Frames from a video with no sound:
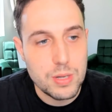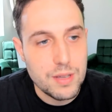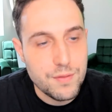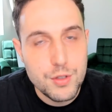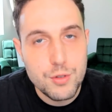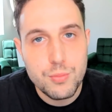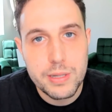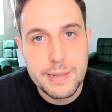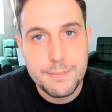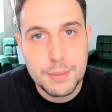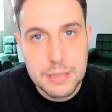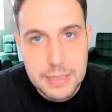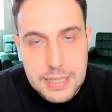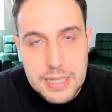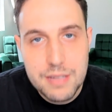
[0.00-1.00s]
if you really
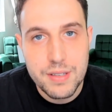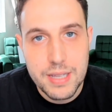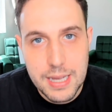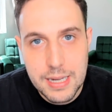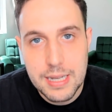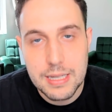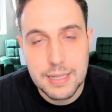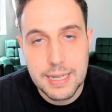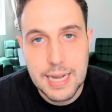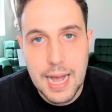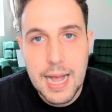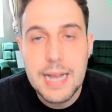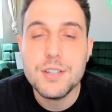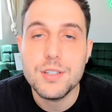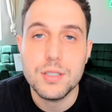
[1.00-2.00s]
believe in it like
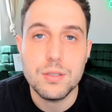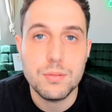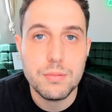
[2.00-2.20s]
I do,